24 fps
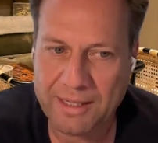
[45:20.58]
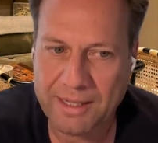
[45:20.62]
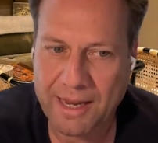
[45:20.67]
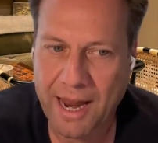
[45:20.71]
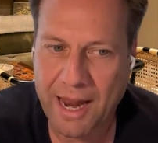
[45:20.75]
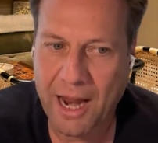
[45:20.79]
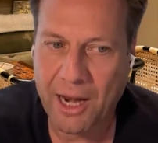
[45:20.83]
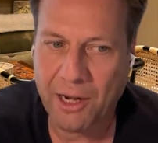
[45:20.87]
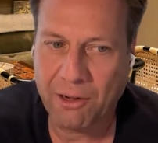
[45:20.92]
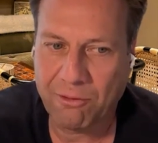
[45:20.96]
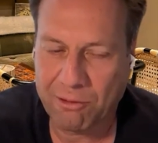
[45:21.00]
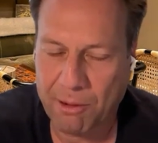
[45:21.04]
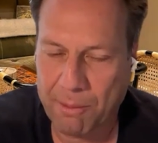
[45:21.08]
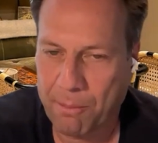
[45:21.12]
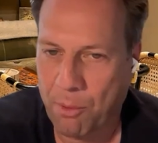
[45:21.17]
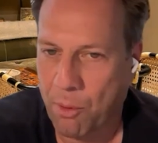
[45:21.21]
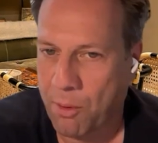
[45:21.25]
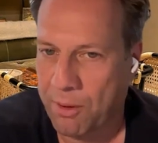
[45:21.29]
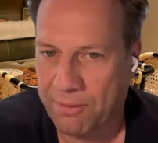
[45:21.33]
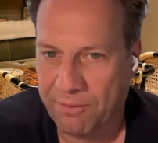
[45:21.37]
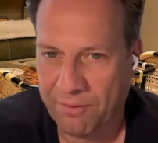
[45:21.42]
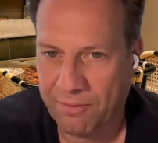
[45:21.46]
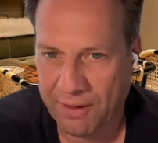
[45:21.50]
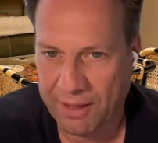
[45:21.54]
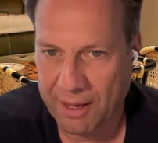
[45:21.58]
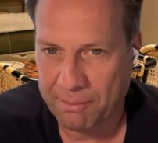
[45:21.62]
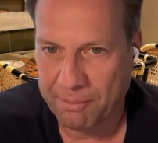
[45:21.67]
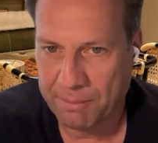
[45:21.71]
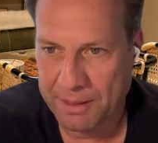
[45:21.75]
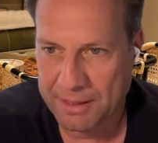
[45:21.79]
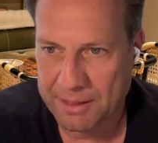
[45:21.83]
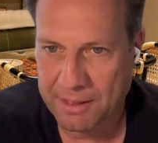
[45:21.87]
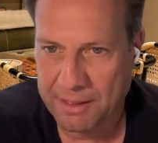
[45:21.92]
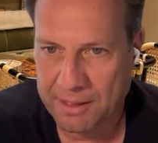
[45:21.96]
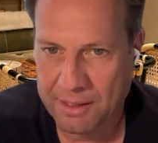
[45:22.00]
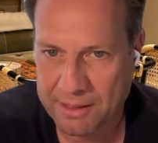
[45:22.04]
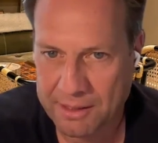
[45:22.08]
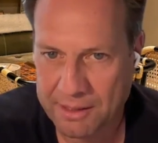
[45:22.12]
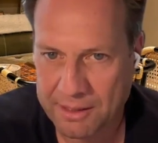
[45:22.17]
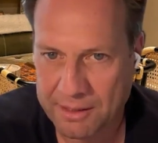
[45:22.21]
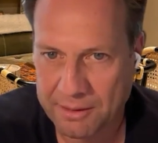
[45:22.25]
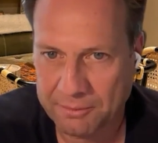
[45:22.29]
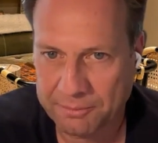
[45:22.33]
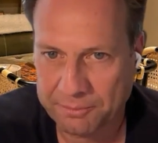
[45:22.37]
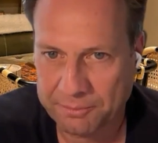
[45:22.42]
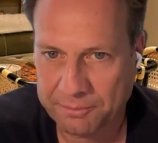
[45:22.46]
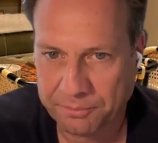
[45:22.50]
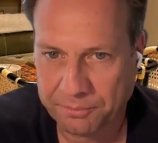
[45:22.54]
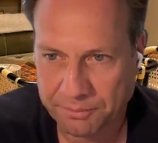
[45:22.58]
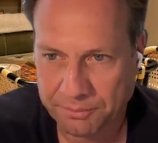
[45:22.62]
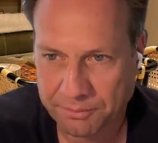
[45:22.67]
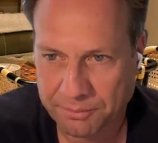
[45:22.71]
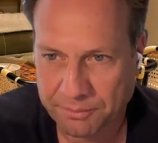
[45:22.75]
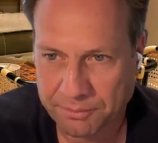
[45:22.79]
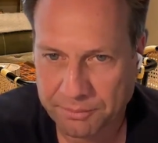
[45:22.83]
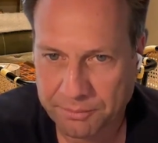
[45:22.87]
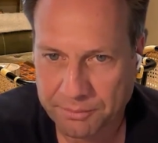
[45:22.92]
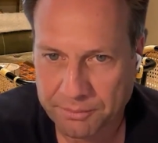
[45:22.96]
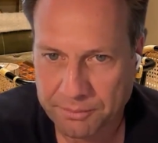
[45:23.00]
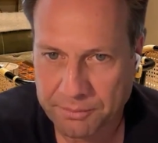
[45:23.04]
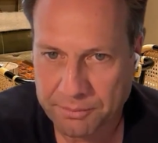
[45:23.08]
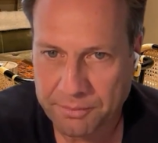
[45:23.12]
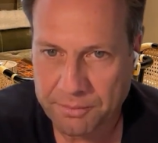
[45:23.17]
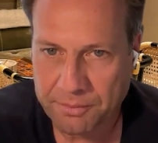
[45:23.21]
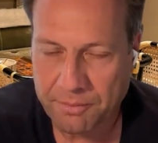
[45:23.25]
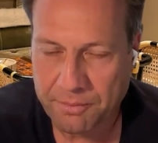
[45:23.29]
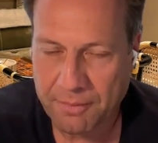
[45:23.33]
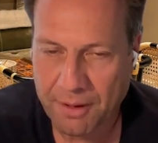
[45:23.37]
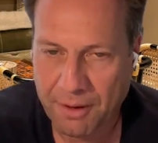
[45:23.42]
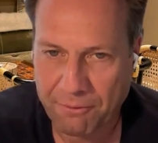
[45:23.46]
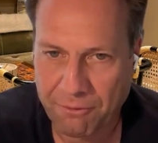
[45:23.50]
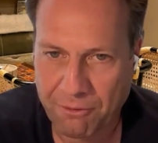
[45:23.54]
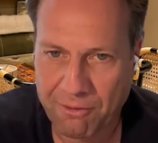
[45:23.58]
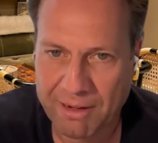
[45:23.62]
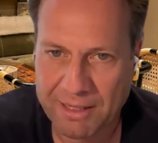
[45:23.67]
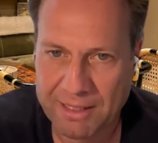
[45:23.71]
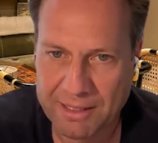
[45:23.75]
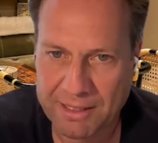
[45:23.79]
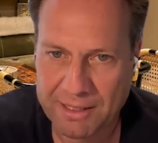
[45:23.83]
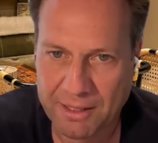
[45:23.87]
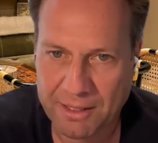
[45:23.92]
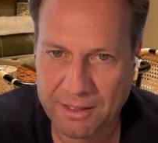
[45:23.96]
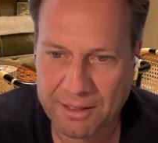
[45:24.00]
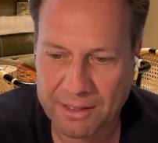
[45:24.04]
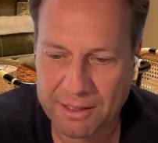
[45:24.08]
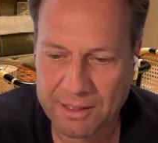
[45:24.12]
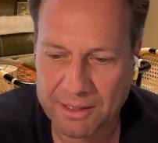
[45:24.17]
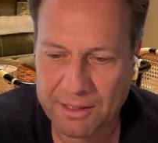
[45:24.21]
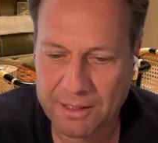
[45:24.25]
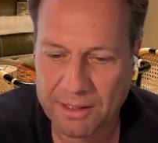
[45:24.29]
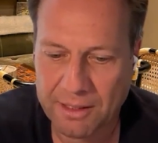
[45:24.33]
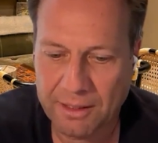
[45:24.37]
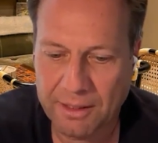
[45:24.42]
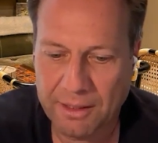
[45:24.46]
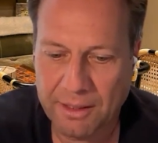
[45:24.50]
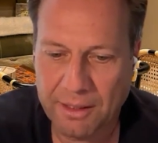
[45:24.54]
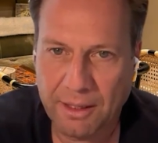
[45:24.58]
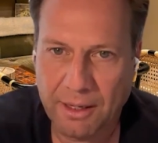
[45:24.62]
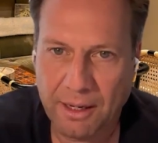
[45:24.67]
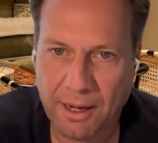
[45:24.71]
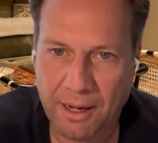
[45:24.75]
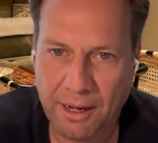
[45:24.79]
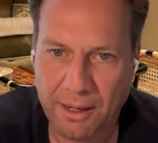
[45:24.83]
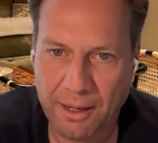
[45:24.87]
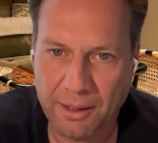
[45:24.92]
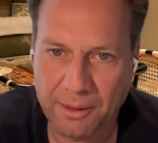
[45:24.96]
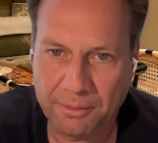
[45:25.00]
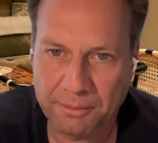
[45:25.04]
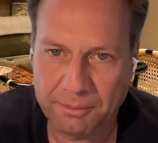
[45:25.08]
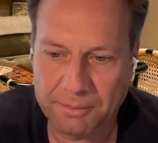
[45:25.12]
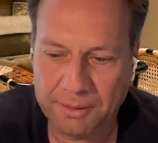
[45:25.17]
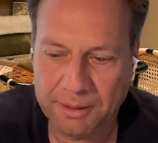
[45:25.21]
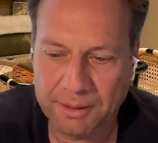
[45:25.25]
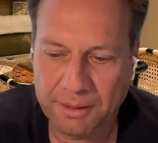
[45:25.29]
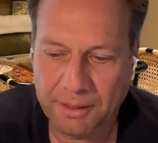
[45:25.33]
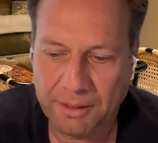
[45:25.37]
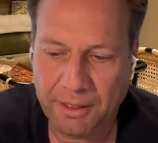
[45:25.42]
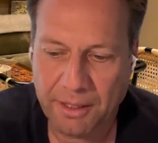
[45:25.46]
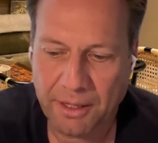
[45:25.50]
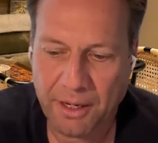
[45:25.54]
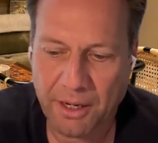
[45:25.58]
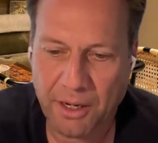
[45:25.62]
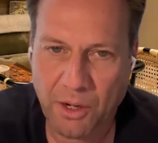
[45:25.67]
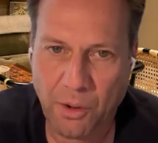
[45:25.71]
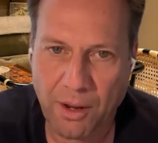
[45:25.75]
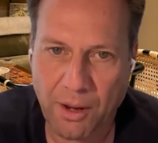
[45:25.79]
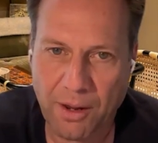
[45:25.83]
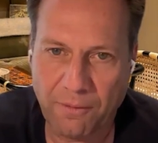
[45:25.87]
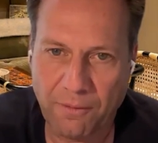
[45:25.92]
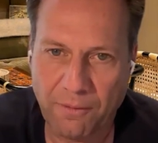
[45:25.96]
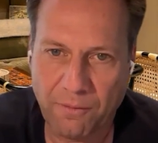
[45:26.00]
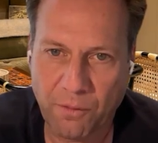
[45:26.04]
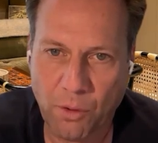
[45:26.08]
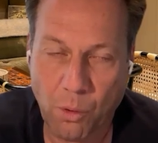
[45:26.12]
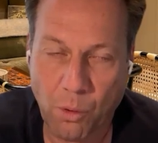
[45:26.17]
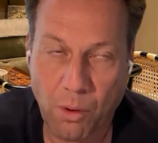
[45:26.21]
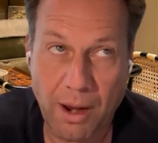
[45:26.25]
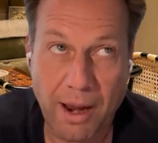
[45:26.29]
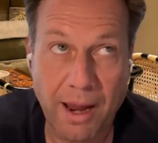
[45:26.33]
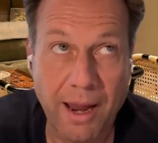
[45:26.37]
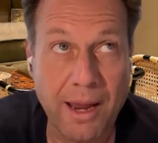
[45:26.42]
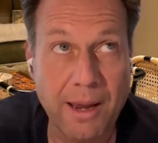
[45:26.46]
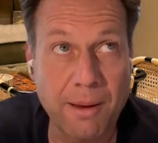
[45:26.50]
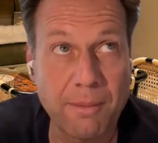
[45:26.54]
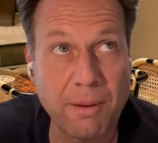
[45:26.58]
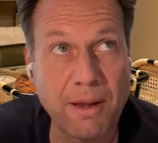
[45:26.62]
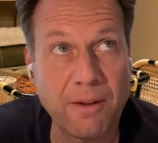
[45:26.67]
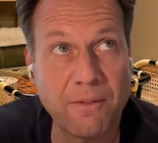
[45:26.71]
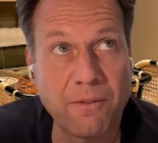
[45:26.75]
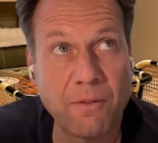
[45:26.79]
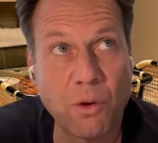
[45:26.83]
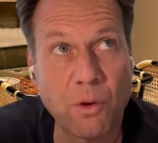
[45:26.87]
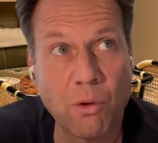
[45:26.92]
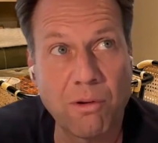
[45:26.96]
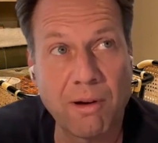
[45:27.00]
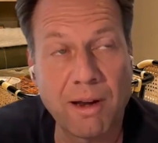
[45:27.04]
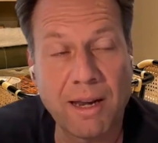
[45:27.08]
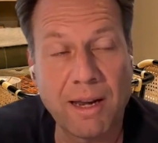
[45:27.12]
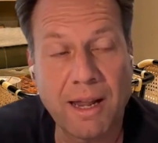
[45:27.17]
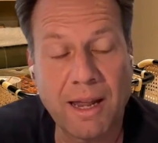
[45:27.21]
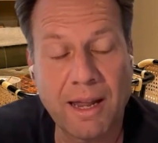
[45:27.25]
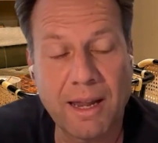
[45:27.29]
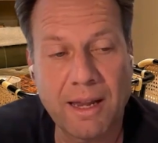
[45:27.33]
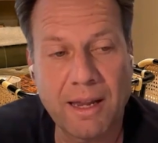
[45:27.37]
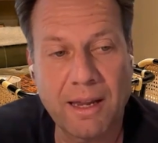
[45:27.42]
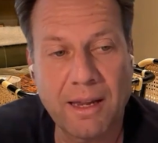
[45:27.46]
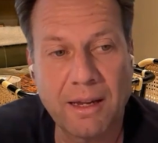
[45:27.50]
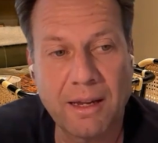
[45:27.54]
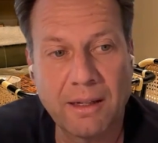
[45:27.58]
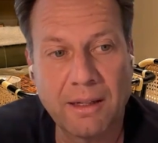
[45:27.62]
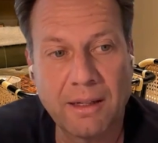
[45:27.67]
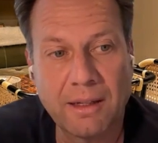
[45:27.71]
entry point for that business. For instance, if you're in a